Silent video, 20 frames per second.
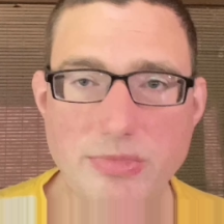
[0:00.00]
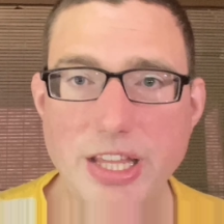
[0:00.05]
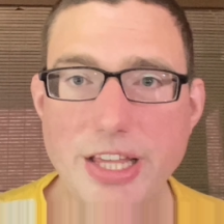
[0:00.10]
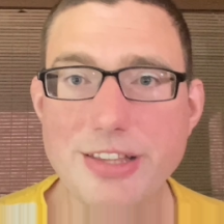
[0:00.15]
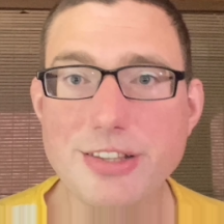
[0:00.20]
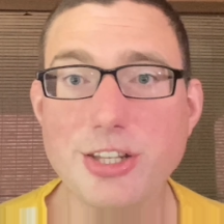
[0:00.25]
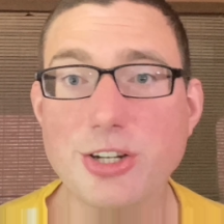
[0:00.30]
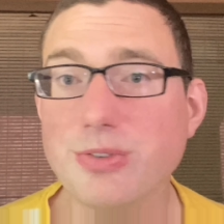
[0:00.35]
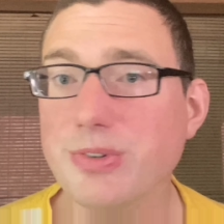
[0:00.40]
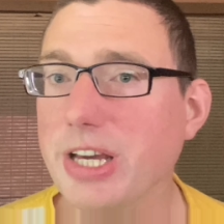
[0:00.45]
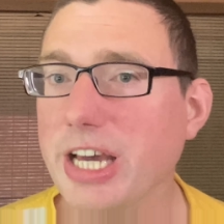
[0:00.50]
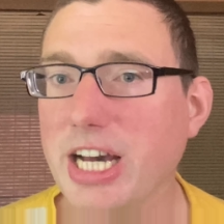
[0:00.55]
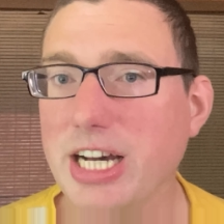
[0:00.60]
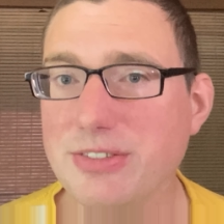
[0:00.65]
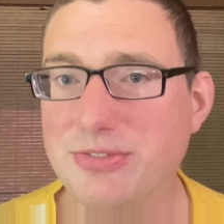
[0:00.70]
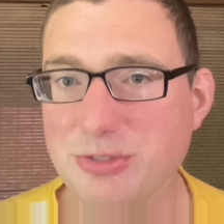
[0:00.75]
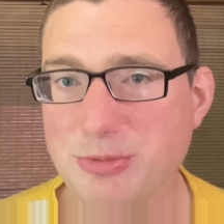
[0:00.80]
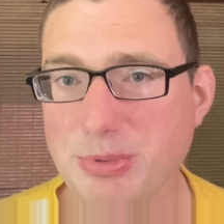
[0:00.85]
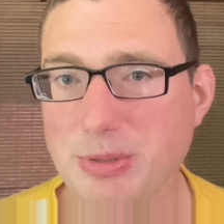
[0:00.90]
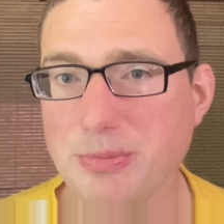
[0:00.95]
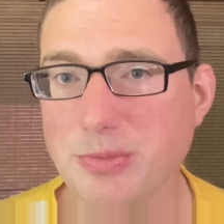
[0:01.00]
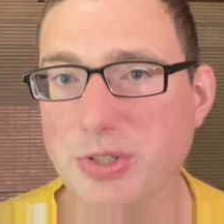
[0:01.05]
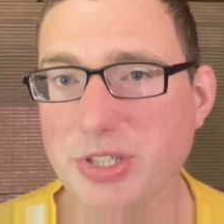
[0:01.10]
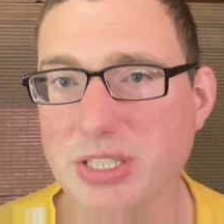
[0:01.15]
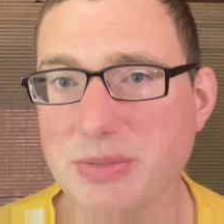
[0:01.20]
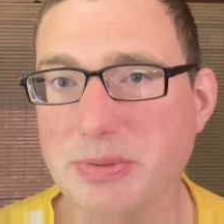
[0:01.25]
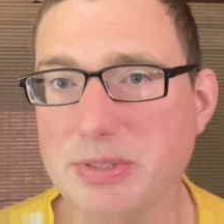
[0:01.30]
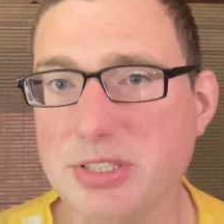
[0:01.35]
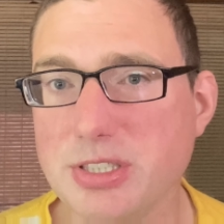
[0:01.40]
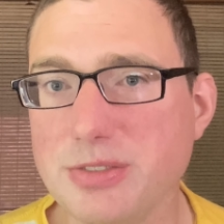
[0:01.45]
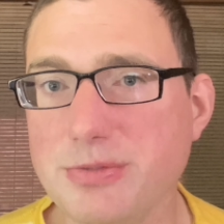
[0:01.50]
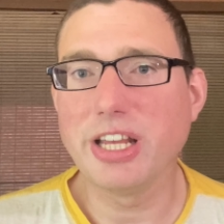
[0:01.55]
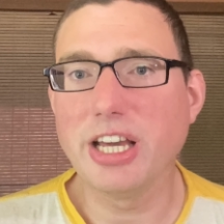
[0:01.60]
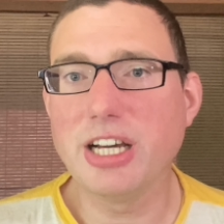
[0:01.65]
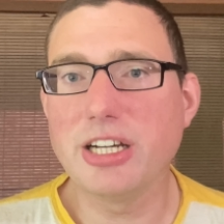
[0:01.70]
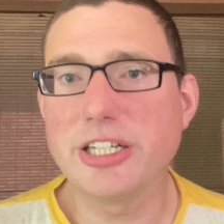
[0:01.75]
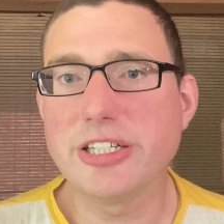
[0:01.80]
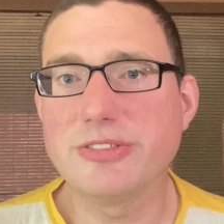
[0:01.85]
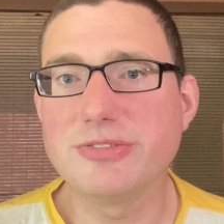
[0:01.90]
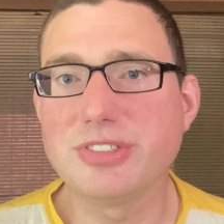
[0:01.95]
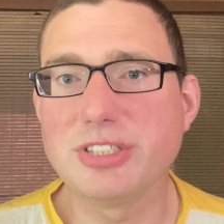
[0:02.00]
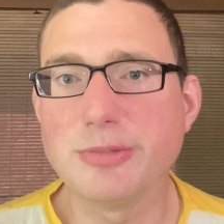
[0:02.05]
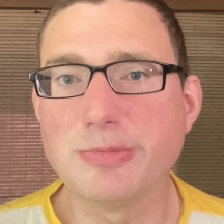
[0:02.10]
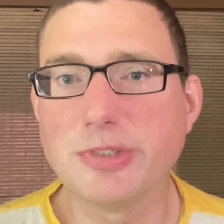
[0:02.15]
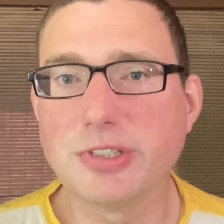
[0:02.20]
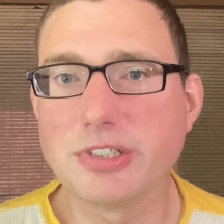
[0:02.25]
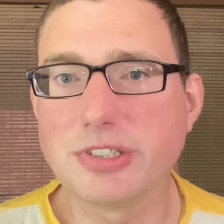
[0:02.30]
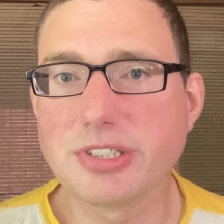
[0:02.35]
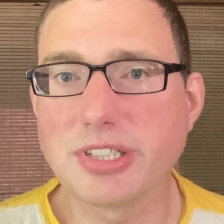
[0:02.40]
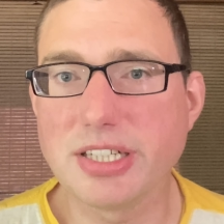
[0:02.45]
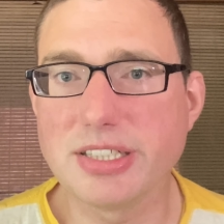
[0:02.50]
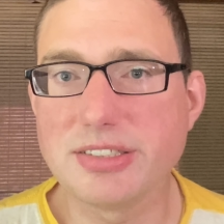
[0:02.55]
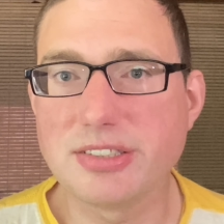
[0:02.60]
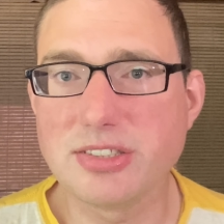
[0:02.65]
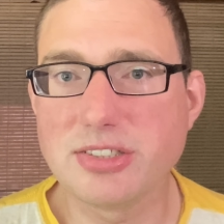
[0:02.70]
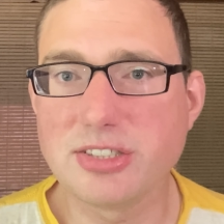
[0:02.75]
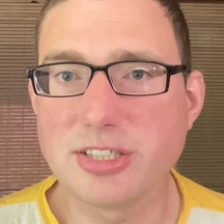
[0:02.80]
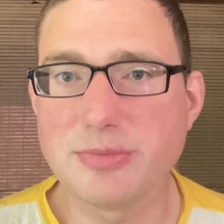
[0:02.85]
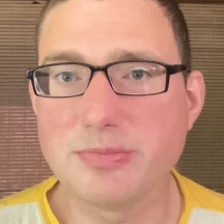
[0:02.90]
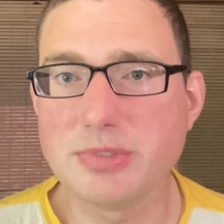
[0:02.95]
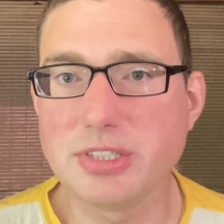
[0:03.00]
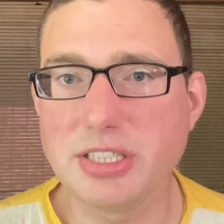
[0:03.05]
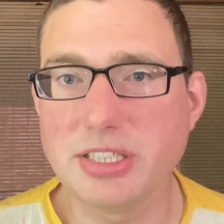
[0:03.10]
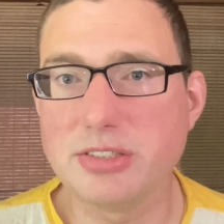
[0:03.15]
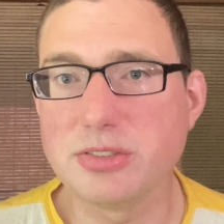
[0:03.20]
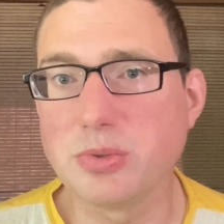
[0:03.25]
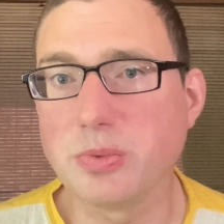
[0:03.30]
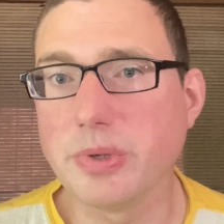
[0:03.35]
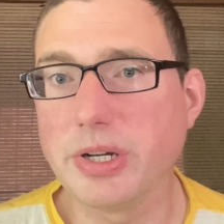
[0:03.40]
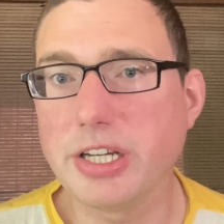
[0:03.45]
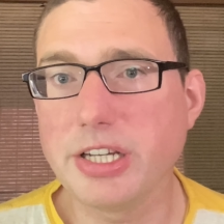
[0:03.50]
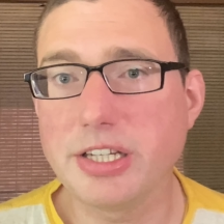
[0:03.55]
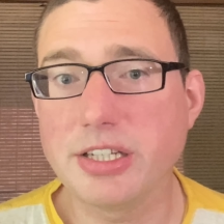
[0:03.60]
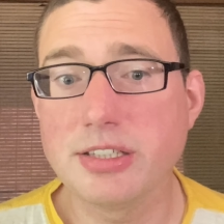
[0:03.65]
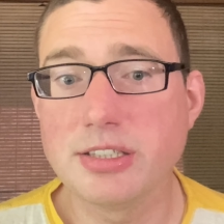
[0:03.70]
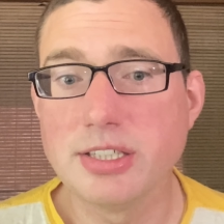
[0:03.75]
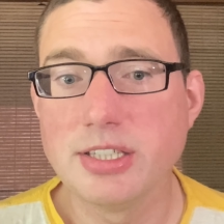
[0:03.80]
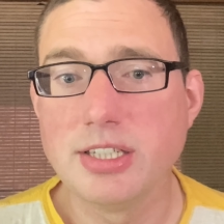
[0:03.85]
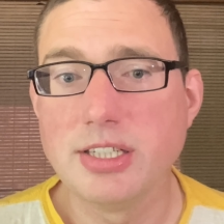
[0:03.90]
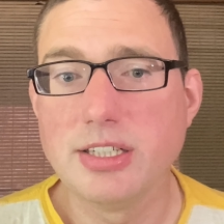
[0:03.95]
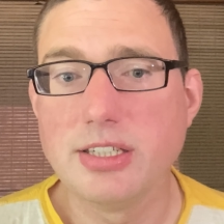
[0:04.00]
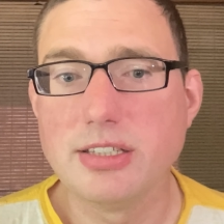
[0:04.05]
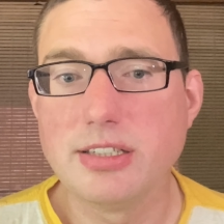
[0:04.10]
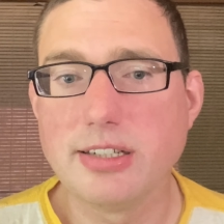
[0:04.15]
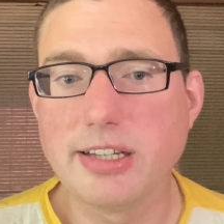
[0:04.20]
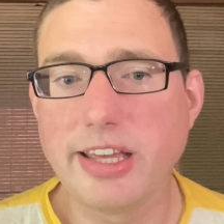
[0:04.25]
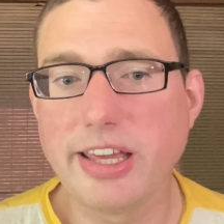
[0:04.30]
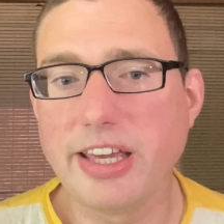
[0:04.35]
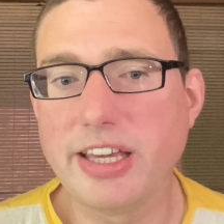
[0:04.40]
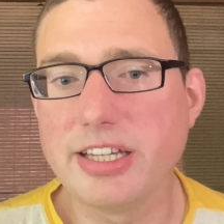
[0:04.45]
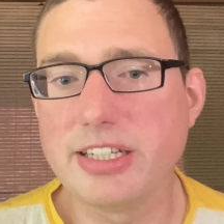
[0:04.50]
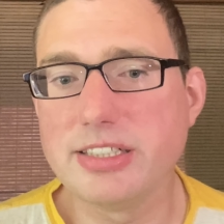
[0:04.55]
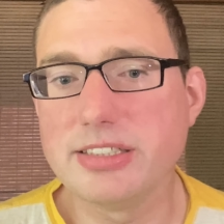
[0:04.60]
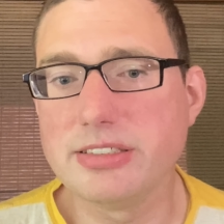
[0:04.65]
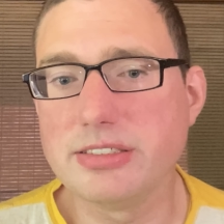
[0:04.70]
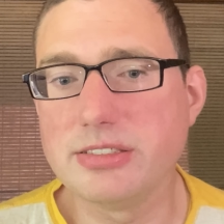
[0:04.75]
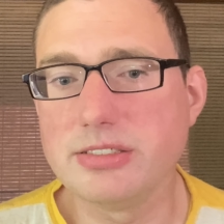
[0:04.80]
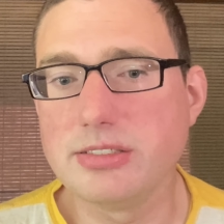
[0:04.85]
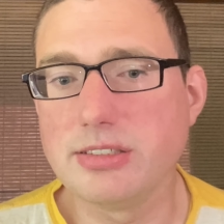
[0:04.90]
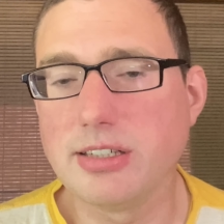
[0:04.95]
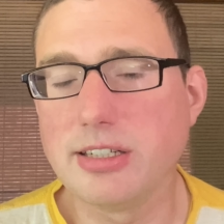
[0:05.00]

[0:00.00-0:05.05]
They don't have to be more expensive. You have similar size systems either way, and